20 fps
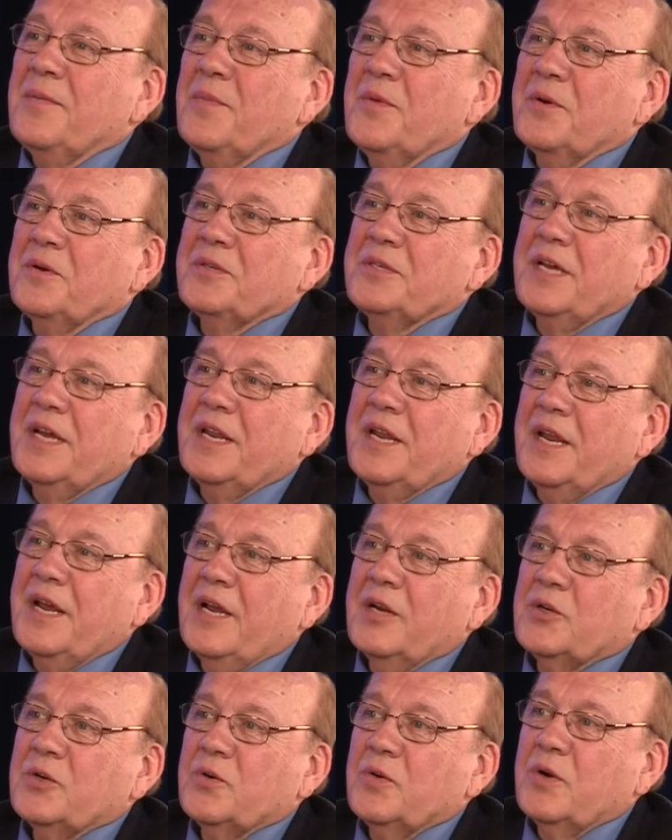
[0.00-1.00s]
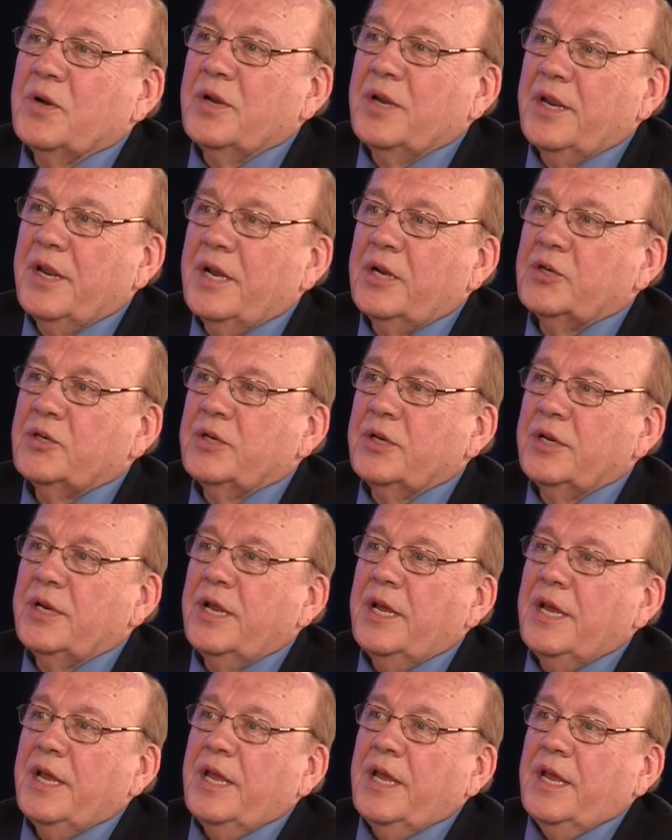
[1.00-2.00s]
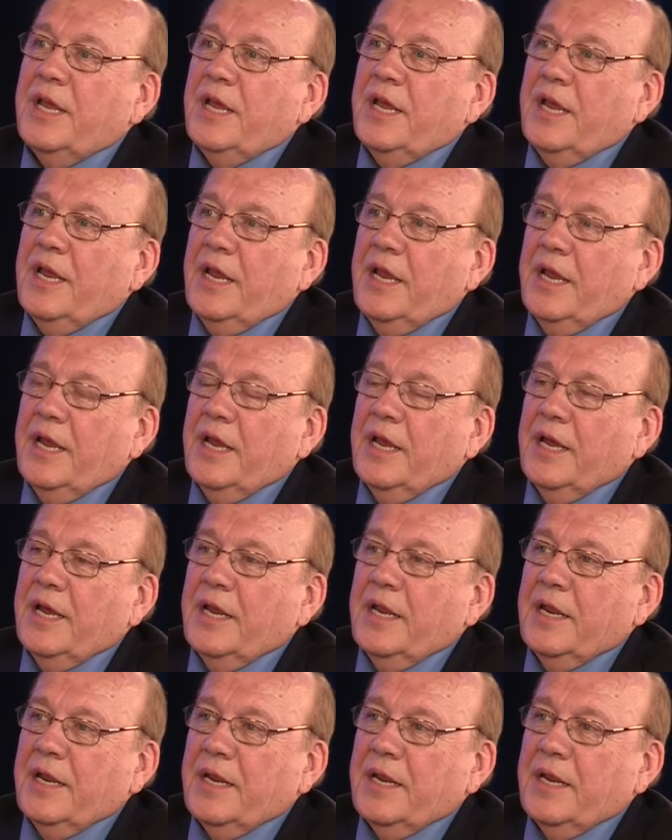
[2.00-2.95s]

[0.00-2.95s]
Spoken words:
there's that natural connection. And